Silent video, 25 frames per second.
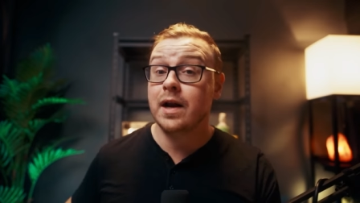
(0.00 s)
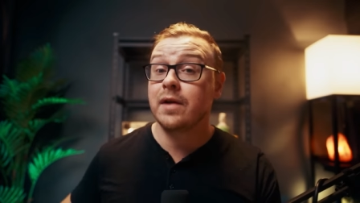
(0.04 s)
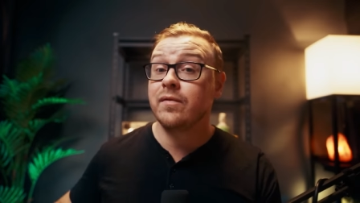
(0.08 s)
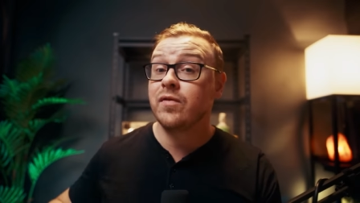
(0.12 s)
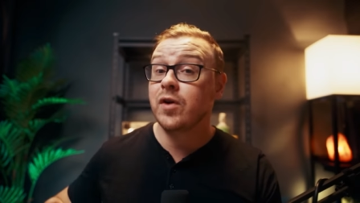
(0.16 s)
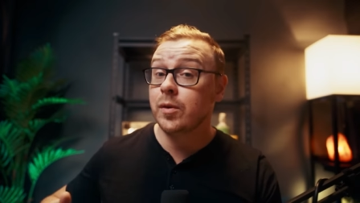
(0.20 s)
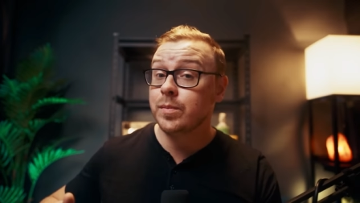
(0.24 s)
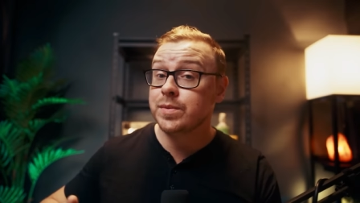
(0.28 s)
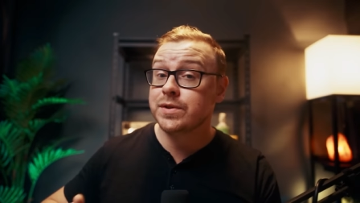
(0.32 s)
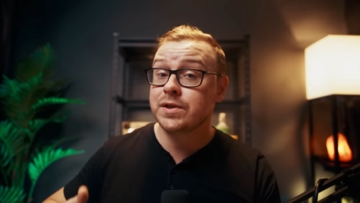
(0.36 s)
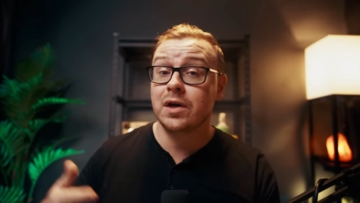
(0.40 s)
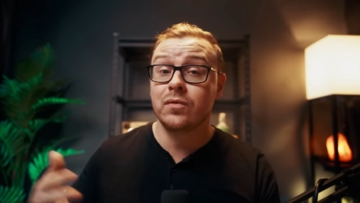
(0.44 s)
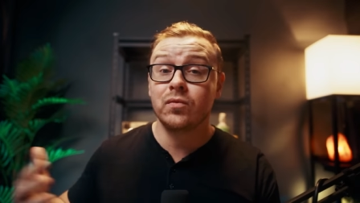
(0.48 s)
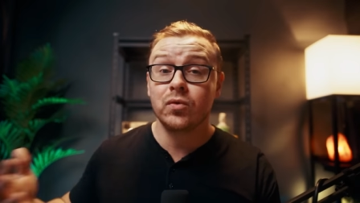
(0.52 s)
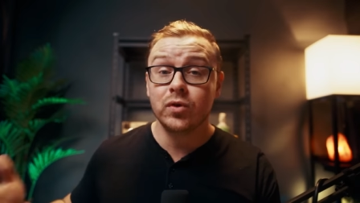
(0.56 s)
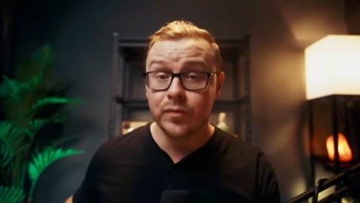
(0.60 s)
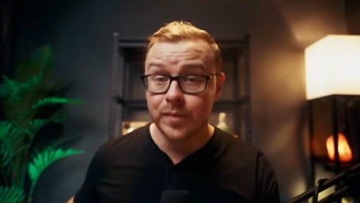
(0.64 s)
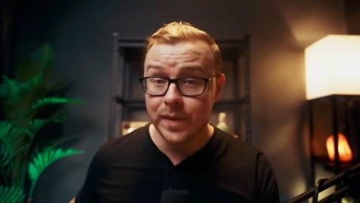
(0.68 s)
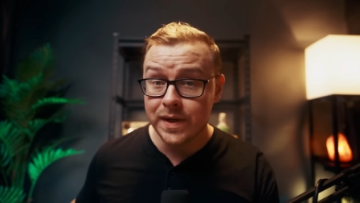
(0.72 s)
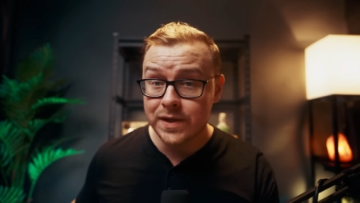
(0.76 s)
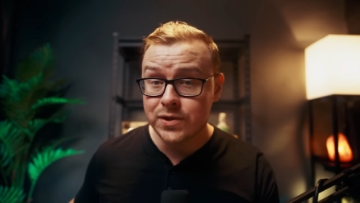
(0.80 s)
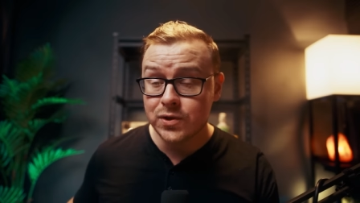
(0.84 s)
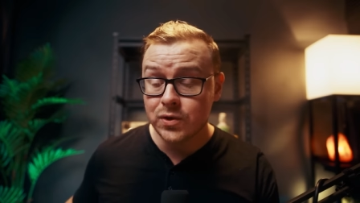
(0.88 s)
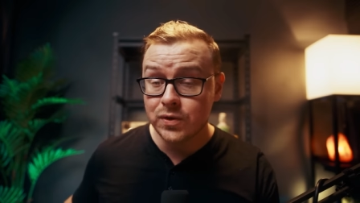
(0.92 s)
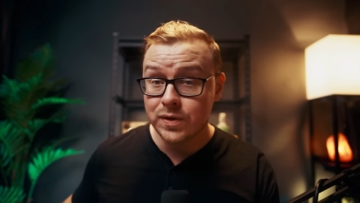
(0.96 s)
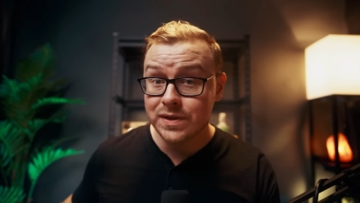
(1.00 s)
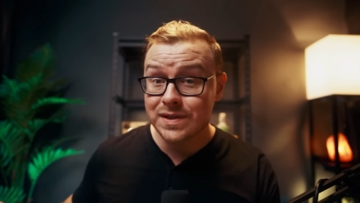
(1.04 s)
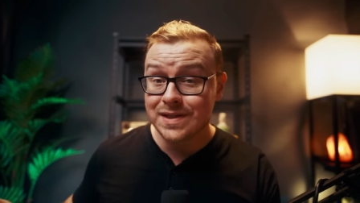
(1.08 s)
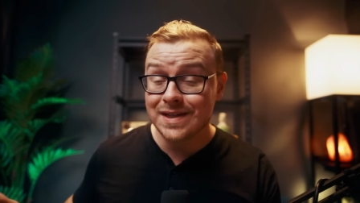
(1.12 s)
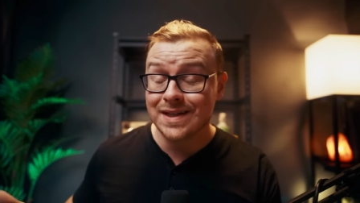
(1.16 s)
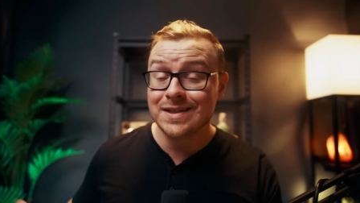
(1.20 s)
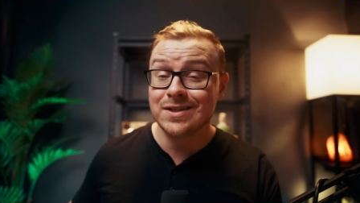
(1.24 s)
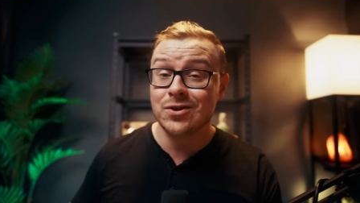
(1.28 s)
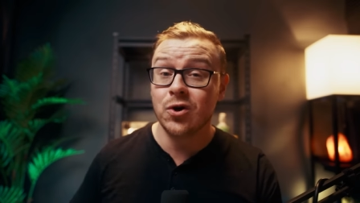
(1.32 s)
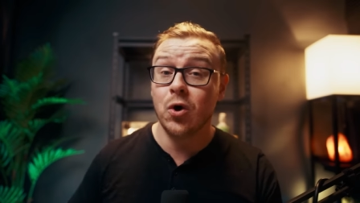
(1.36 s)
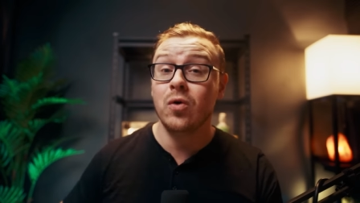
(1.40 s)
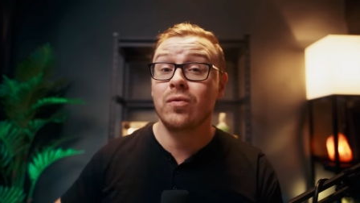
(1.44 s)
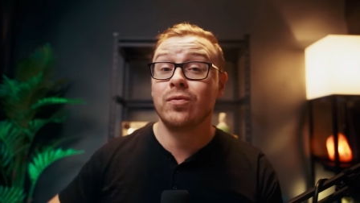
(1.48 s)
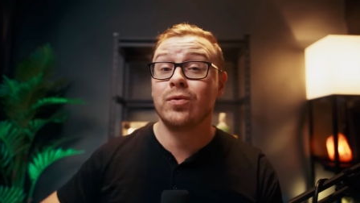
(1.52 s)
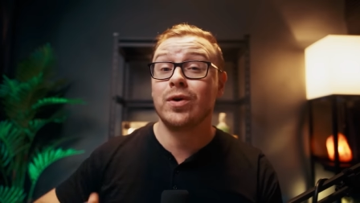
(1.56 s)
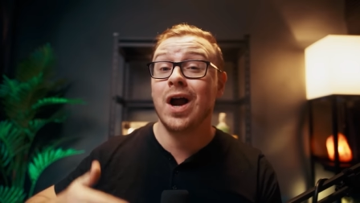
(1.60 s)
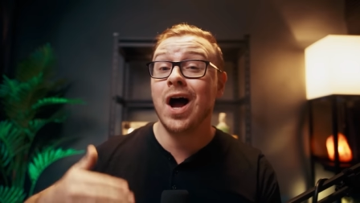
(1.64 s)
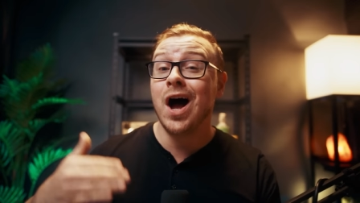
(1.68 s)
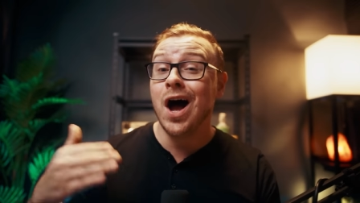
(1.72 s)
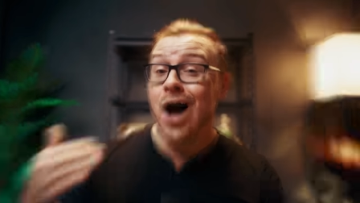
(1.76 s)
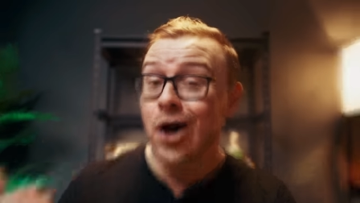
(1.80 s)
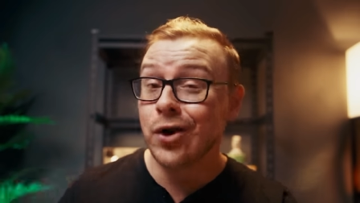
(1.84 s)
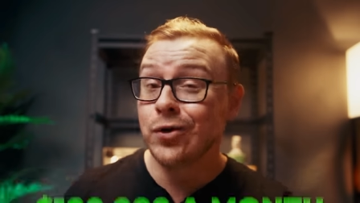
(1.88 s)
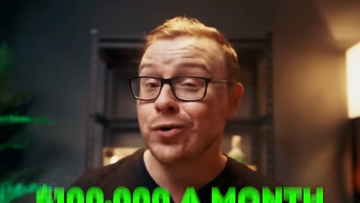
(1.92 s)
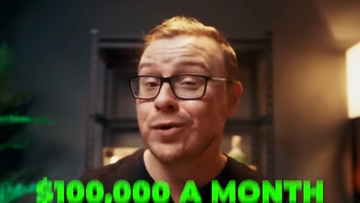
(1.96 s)
and I've helped several of my students get to over
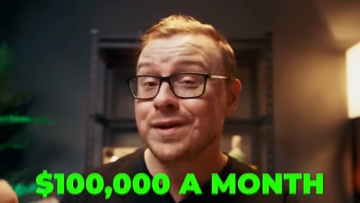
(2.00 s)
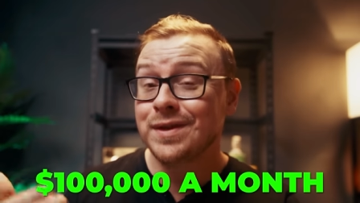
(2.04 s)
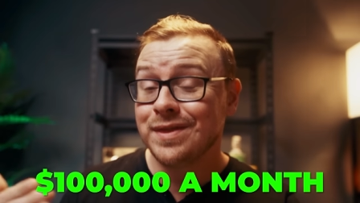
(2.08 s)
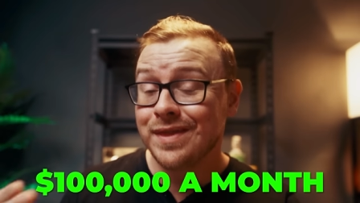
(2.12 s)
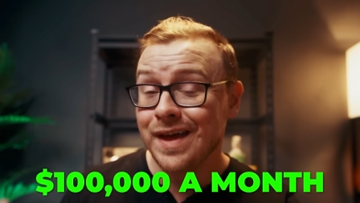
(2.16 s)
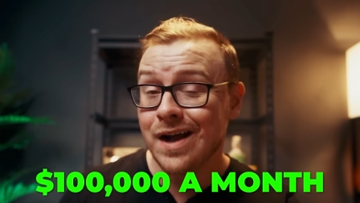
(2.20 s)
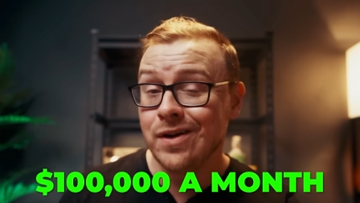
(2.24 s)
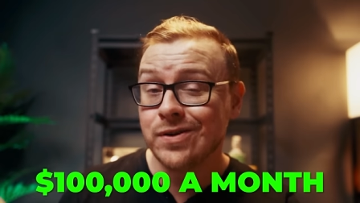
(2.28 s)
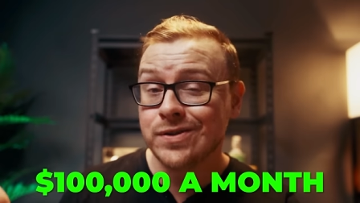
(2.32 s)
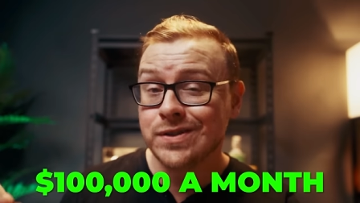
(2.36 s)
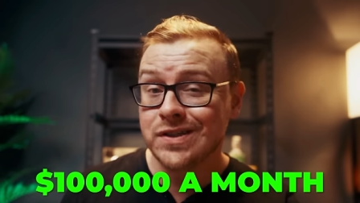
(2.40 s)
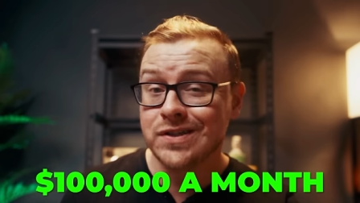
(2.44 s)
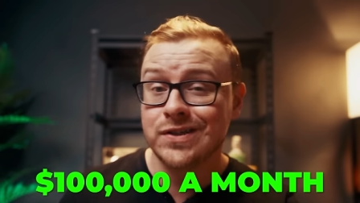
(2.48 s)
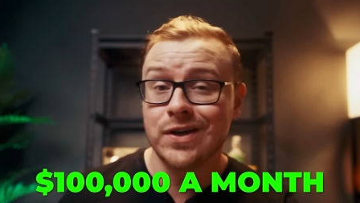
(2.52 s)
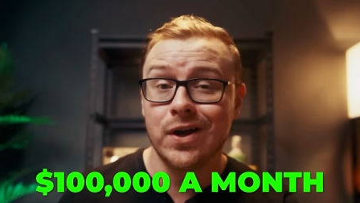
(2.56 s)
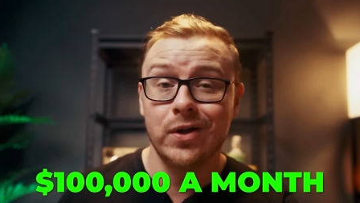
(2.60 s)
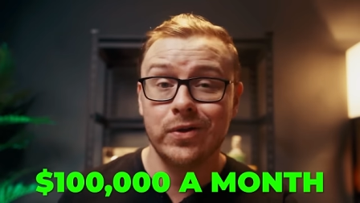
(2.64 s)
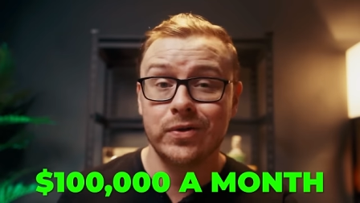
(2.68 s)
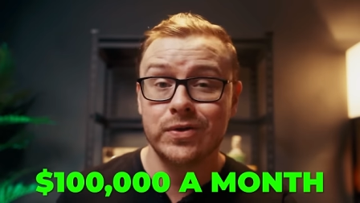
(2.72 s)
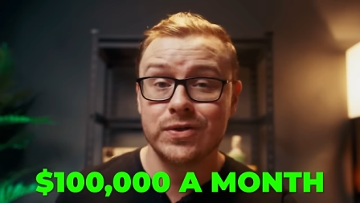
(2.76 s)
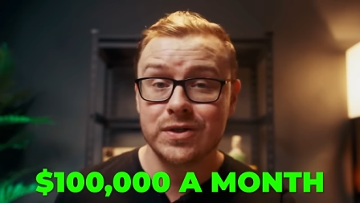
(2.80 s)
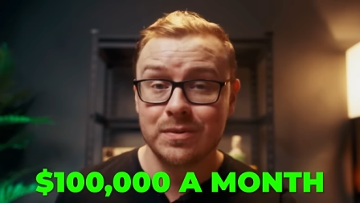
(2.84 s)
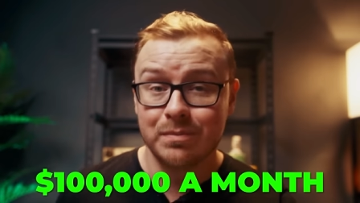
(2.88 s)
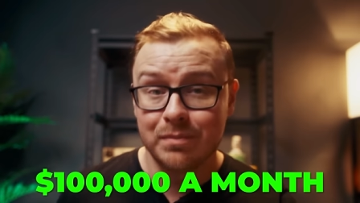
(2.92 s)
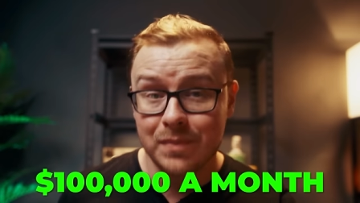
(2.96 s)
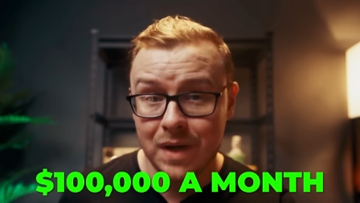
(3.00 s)
$100,000 a